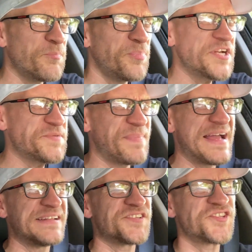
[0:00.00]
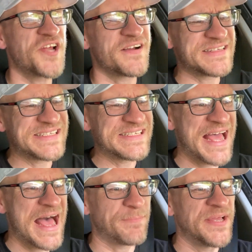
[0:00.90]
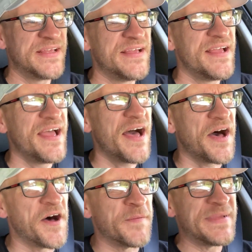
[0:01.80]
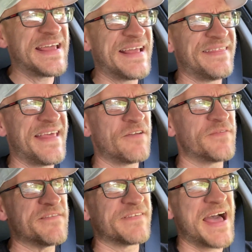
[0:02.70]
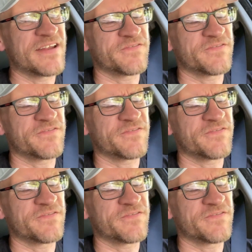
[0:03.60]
Push button start stop, and then we've got,